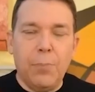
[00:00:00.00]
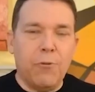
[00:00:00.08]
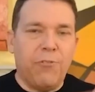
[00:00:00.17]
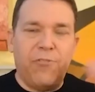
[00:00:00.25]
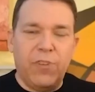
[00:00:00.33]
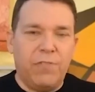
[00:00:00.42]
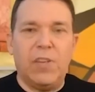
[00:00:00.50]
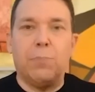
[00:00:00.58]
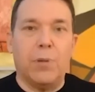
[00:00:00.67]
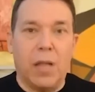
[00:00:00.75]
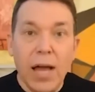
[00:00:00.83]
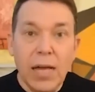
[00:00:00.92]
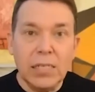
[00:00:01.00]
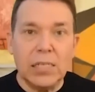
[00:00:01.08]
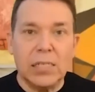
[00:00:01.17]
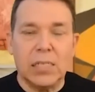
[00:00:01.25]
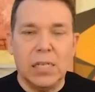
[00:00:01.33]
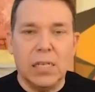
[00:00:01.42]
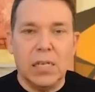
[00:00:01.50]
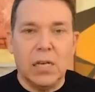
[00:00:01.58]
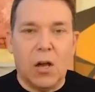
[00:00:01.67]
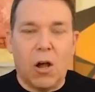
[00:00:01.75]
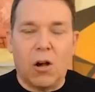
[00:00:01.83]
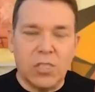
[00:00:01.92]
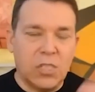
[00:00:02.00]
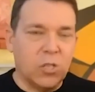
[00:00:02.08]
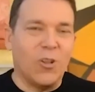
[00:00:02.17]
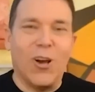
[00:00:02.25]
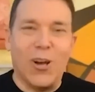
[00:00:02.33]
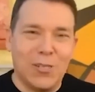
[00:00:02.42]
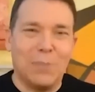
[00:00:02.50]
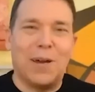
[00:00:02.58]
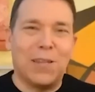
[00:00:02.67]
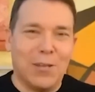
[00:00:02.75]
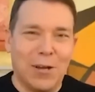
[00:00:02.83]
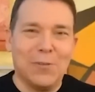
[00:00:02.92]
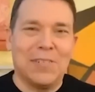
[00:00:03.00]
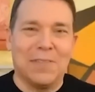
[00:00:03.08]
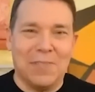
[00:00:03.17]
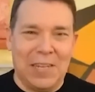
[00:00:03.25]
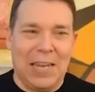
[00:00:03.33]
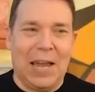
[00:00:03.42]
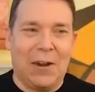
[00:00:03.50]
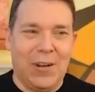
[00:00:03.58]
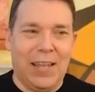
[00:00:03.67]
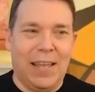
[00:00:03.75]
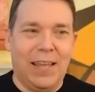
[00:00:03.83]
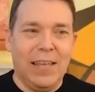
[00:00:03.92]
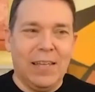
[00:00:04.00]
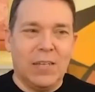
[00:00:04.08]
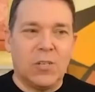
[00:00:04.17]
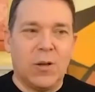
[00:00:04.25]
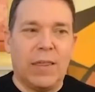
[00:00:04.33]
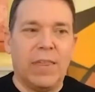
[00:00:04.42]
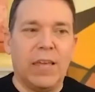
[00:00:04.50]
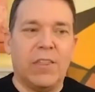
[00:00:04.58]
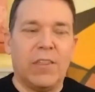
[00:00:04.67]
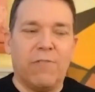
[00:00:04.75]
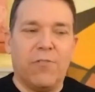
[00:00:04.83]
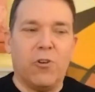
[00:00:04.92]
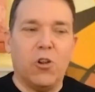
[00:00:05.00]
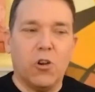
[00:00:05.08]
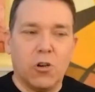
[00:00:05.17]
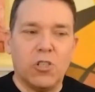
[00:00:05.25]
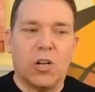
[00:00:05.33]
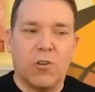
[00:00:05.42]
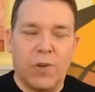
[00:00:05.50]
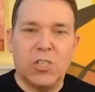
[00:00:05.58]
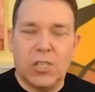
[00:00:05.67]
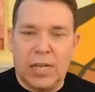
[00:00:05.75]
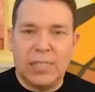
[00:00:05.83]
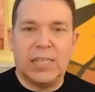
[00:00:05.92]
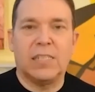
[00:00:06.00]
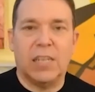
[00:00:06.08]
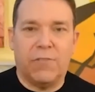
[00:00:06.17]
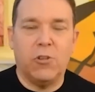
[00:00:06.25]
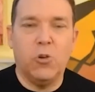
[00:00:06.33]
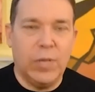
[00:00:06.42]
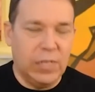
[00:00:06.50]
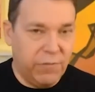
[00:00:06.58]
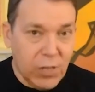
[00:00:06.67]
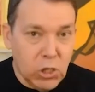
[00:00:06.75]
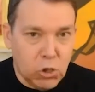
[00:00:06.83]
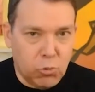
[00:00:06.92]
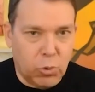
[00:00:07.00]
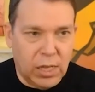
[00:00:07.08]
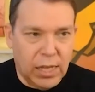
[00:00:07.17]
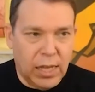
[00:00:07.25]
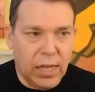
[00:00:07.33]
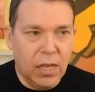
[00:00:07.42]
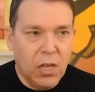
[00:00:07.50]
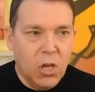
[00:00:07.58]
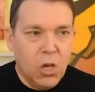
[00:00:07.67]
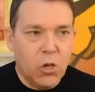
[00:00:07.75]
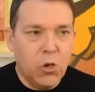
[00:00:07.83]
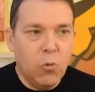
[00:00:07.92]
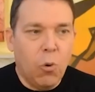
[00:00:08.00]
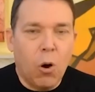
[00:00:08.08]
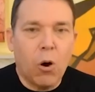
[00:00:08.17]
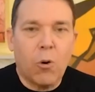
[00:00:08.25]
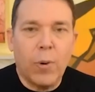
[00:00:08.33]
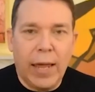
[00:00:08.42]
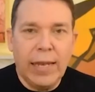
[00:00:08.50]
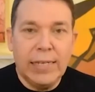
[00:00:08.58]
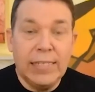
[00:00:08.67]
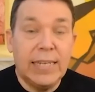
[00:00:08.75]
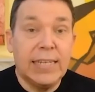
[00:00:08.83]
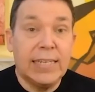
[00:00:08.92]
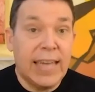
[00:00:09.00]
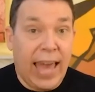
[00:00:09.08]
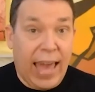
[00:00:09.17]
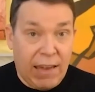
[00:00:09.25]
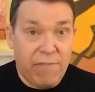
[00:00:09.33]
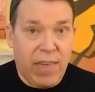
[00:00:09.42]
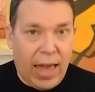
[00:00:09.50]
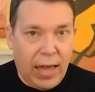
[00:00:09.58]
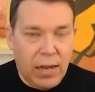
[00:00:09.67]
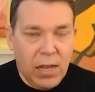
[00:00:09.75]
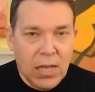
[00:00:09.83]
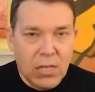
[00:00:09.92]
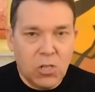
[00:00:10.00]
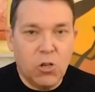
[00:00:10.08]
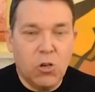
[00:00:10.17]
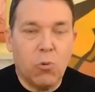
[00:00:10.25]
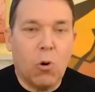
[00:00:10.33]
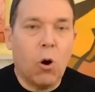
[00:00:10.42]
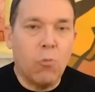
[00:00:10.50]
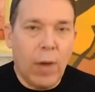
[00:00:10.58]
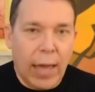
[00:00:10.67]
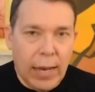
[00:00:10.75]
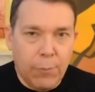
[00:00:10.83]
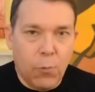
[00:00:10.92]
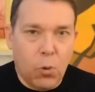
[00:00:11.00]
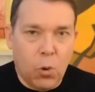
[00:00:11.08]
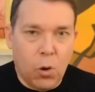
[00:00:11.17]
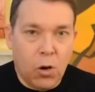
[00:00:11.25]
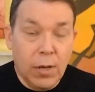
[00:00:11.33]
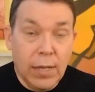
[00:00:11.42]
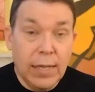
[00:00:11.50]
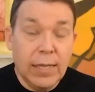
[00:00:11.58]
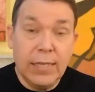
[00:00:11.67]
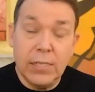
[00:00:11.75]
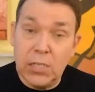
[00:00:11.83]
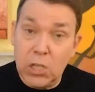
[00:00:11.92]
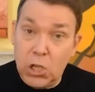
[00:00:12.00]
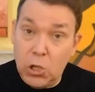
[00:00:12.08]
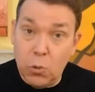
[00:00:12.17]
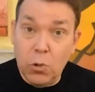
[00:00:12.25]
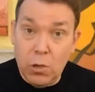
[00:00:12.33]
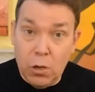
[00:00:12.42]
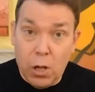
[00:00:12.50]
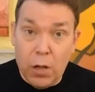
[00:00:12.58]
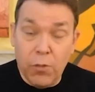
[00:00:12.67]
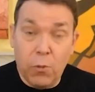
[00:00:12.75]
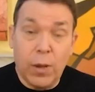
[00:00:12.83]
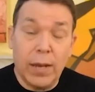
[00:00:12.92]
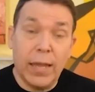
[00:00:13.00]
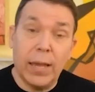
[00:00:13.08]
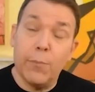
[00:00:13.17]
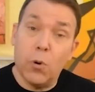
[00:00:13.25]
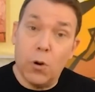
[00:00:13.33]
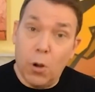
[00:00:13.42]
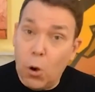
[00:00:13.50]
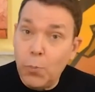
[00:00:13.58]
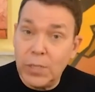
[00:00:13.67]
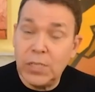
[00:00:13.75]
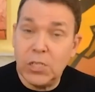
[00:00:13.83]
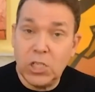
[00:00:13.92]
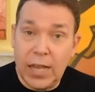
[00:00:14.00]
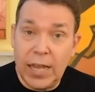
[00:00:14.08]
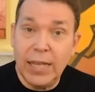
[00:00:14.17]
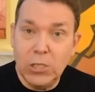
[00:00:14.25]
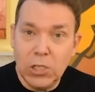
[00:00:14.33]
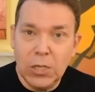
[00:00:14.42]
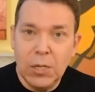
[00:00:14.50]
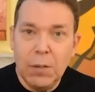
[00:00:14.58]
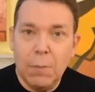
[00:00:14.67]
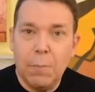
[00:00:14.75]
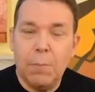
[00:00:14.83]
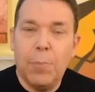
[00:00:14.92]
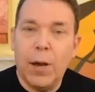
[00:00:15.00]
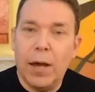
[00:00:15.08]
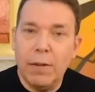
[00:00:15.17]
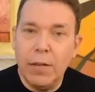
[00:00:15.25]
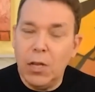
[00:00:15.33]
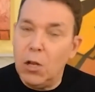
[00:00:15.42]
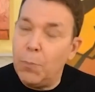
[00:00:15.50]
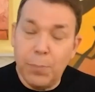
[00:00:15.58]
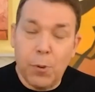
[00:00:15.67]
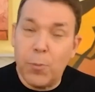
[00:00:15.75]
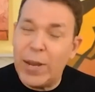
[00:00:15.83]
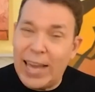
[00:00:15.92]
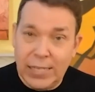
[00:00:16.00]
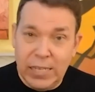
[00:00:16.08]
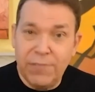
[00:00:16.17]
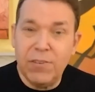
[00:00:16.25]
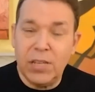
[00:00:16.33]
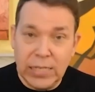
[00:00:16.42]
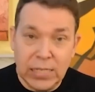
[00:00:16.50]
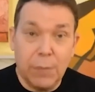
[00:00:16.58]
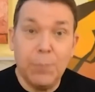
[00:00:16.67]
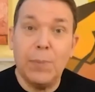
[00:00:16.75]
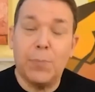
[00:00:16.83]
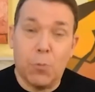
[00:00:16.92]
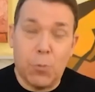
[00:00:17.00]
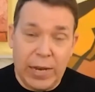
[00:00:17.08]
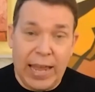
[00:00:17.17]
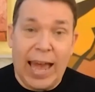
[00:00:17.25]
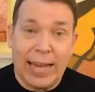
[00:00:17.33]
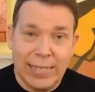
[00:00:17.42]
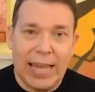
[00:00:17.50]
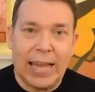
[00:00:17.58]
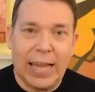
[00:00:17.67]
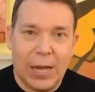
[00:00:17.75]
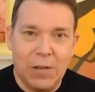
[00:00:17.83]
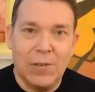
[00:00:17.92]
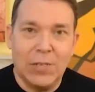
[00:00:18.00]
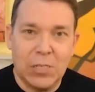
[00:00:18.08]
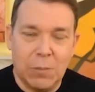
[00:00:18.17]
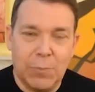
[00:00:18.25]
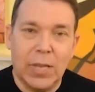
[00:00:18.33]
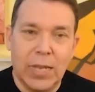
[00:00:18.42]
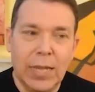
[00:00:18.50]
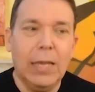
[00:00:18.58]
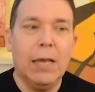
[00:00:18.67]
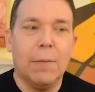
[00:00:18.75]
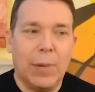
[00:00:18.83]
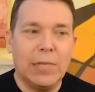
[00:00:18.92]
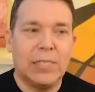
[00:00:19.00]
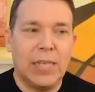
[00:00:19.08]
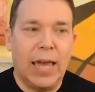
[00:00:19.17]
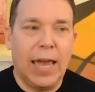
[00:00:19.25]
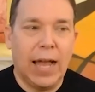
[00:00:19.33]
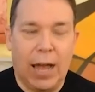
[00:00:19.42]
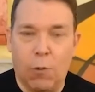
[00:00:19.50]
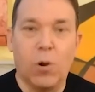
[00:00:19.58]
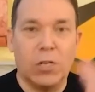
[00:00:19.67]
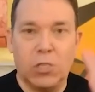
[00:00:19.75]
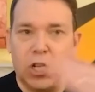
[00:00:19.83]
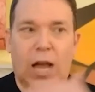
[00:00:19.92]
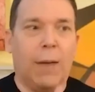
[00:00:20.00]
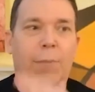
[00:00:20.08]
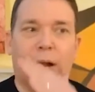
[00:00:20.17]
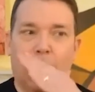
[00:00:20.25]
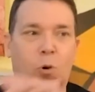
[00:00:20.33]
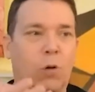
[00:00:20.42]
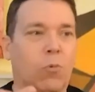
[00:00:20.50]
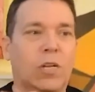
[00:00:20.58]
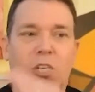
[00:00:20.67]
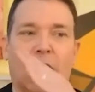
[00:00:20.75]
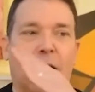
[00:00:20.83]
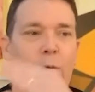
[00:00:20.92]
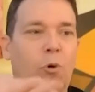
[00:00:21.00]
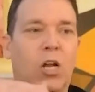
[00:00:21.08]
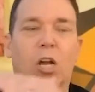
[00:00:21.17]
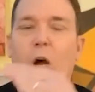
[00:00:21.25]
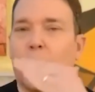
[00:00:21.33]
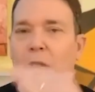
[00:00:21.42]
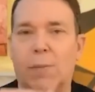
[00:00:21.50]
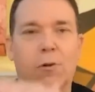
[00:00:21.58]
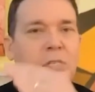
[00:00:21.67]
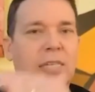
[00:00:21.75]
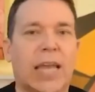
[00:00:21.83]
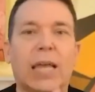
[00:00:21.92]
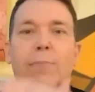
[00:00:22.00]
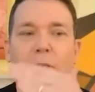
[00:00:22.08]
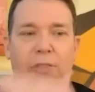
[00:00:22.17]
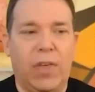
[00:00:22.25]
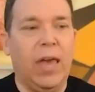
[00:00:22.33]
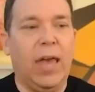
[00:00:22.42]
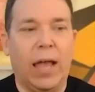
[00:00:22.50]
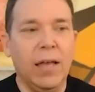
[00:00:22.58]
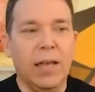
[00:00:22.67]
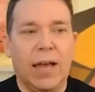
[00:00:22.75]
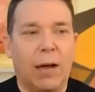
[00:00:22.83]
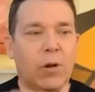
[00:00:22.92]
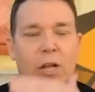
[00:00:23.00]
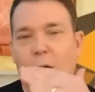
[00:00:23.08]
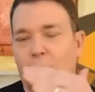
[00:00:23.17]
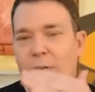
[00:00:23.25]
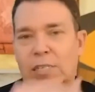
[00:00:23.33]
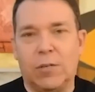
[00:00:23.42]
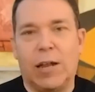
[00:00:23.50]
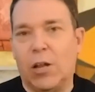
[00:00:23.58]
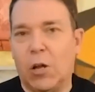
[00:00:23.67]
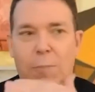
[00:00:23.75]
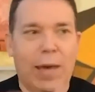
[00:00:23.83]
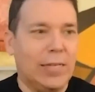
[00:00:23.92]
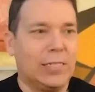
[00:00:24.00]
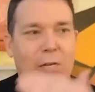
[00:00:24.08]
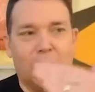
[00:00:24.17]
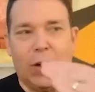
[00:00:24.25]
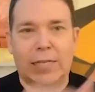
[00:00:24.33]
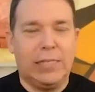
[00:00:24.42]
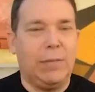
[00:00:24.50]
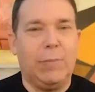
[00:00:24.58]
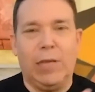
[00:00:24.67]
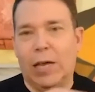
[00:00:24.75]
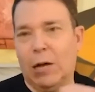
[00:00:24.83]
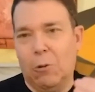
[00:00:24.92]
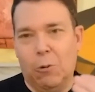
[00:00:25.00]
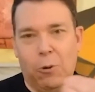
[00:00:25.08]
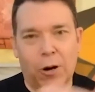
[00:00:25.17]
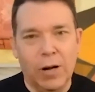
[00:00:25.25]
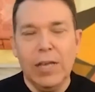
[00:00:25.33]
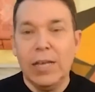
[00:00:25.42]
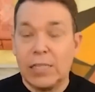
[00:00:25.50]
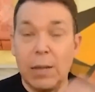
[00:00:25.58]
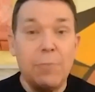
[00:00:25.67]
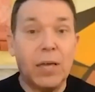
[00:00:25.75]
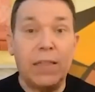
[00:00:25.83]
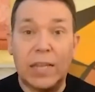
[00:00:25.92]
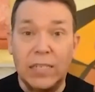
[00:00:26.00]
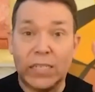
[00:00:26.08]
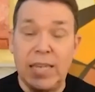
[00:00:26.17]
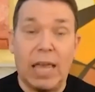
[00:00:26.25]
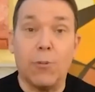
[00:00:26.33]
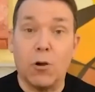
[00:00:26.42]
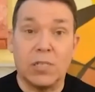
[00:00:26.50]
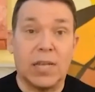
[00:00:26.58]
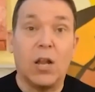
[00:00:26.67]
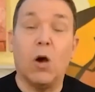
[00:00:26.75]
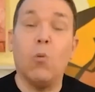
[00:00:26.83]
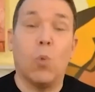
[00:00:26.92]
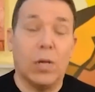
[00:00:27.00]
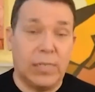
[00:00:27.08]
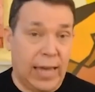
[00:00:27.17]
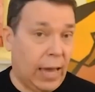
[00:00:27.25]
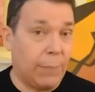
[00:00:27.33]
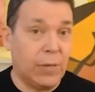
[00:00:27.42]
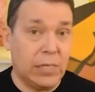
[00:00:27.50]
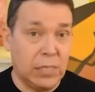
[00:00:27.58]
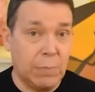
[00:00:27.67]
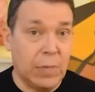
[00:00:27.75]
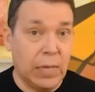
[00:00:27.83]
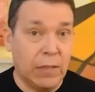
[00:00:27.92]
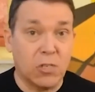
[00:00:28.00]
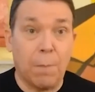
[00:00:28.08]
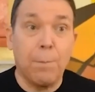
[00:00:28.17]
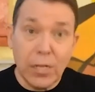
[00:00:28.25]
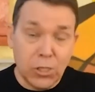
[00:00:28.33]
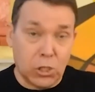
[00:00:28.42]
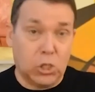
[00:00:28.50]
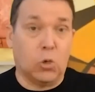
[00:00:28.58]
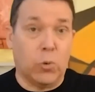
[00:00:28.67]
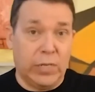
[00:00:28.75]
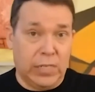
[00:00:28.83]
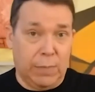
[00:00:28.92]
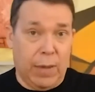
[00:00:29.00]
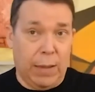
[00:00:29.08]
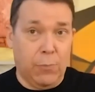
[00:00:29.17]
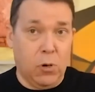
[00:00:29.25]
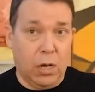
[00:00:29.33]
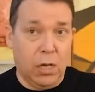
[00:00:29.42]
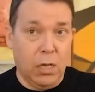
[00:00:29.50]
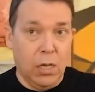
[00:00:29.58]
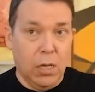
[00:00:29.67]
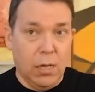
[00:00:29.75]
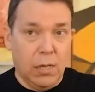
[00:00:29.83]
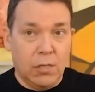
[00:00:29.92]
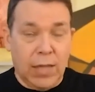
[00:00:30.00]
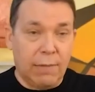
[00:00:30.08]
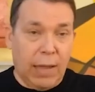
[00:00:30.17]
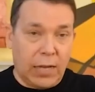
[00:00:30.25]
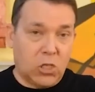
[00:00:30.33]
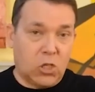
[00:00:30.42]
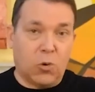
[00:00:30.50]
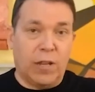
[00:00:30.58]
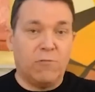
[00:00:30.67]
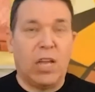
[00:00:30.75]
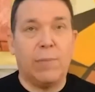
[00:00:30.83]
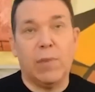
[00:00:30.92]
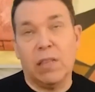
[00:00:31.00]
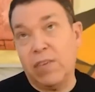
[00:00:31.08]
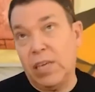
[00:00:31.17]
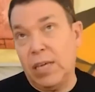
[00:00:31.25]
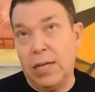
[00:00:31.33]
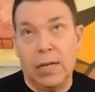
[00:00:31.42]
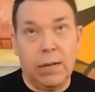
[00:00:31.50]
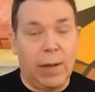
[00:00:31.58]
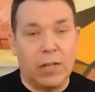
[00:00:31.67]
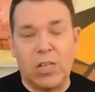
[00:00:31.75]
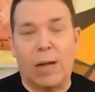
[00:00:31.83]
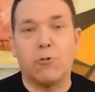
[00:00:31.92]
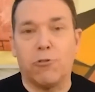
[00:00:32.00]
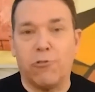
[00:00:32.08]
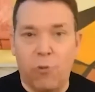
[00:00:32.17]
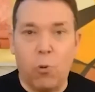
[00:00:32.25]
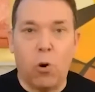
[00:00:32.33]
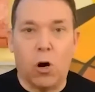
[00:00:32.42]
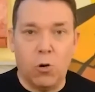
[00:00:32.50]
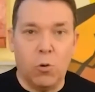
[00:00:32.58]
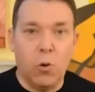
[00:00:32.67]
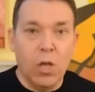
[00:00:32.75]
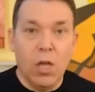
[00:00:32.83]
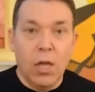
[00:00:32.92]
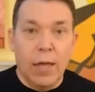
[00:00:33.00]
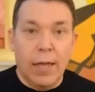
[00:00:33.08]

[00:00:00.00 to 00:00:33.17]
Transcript: people 50 plus are still haunted by the ghost of linearity. So I think that for your generation, it sounds like for you individually, you already didn't have that. So you're already more insecure on the one hand, more open to change. But you know, people react differently. Some people react to that kind of instability by saying, "I want a job, and I want, one. you know, I want to go into the most stable thing. I want to go into, I don't know, medicine or academia or something that's stable because I don't want to happen to me." There's a bunch of stories in my book. That that story of Jamie Levine and about Chapter Four, who